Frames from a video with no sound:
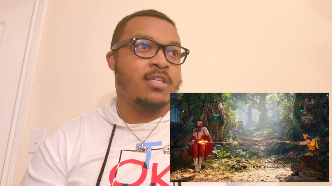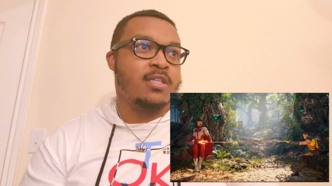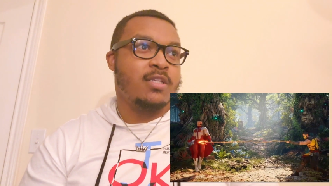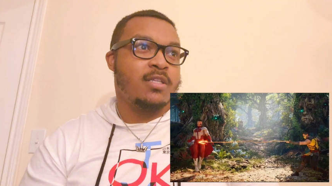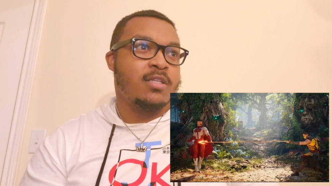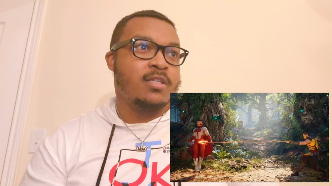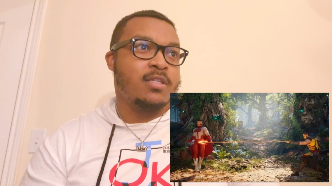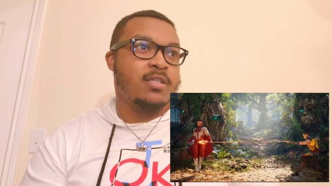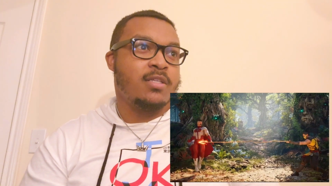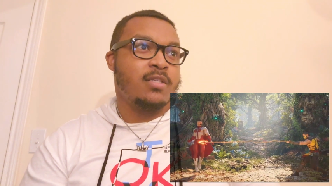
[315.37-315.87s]

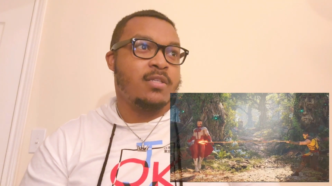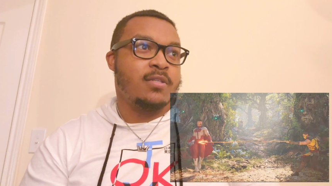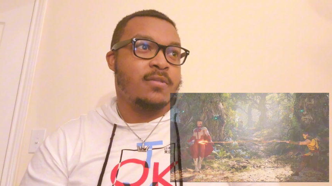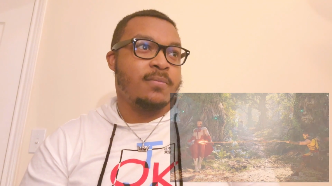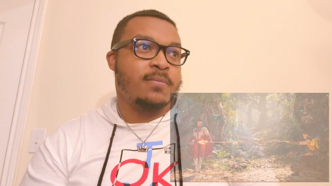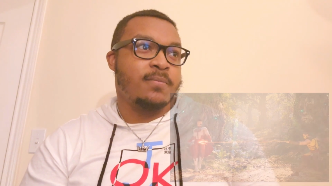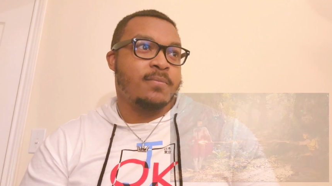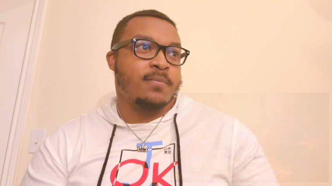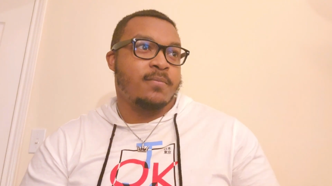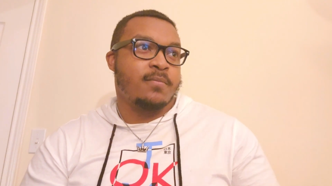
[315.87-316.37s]

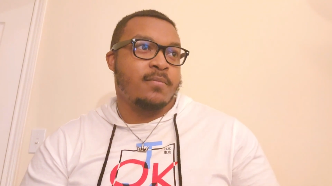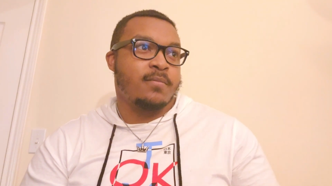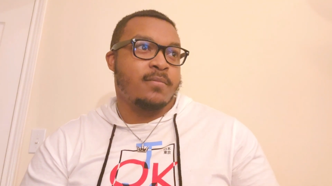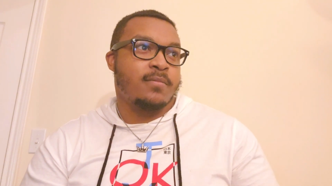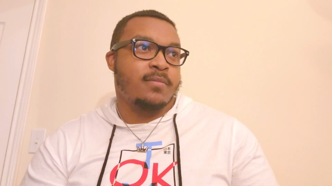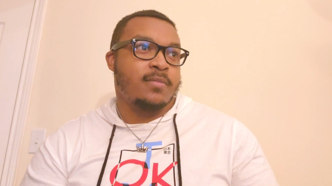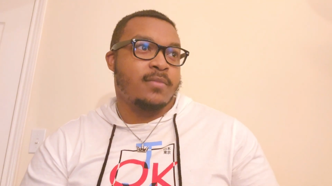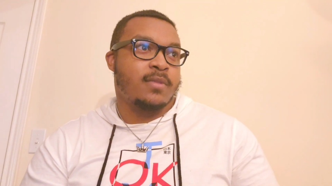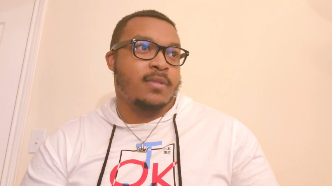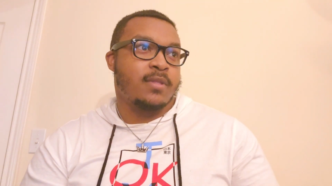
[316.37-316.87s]

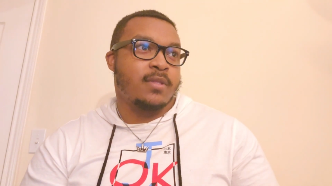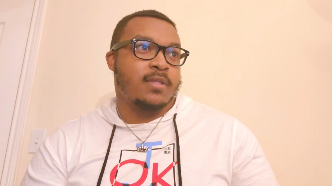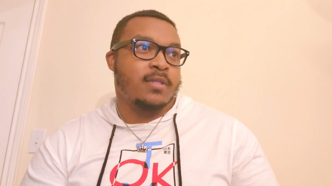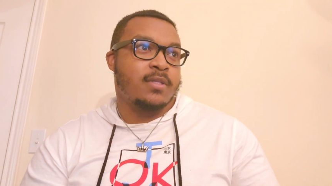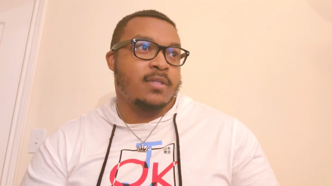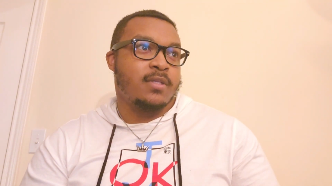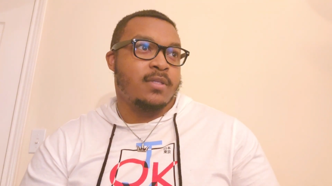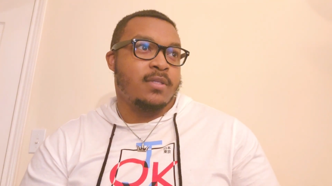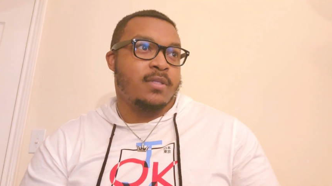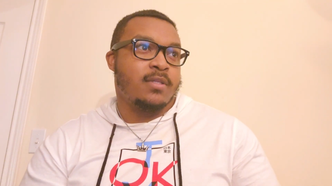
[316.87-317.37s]

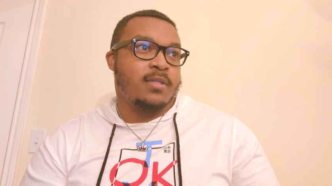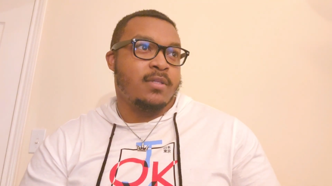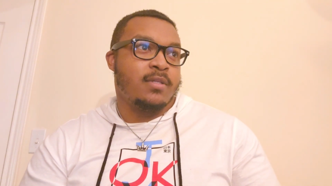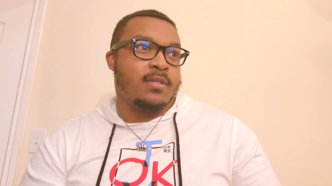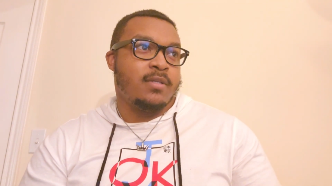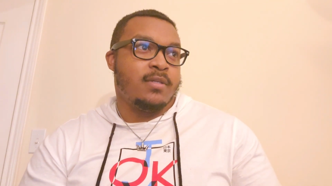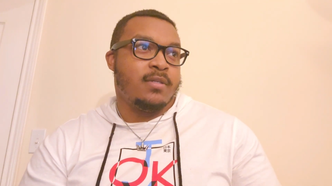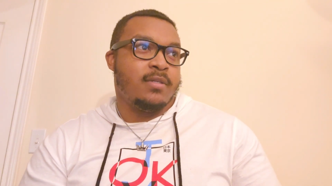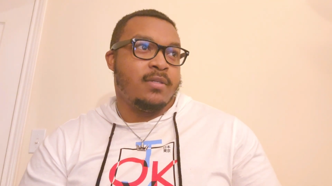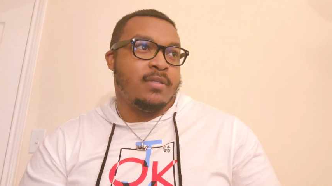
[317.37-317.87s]

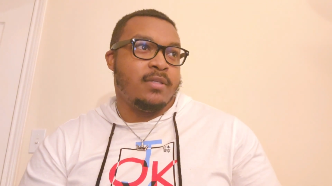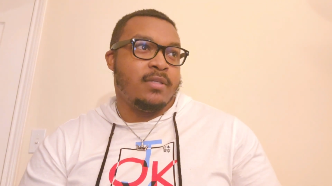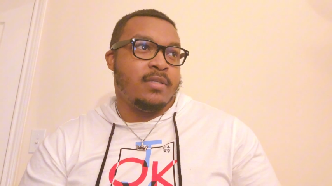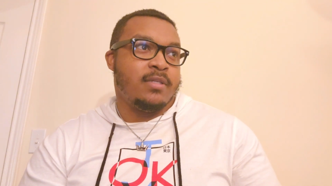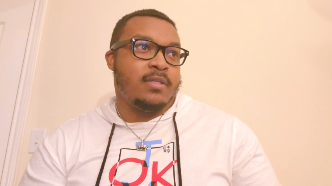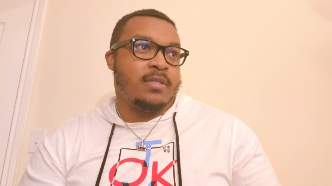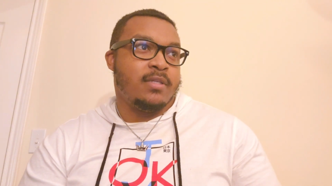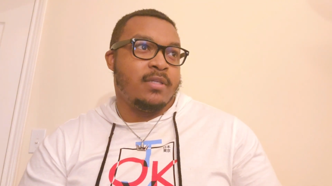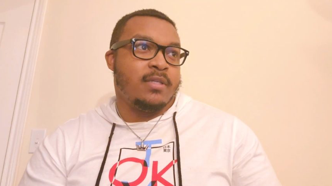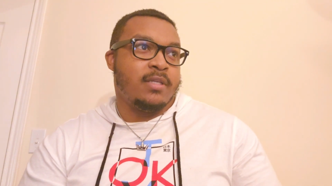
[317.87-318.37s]
(no one is talking)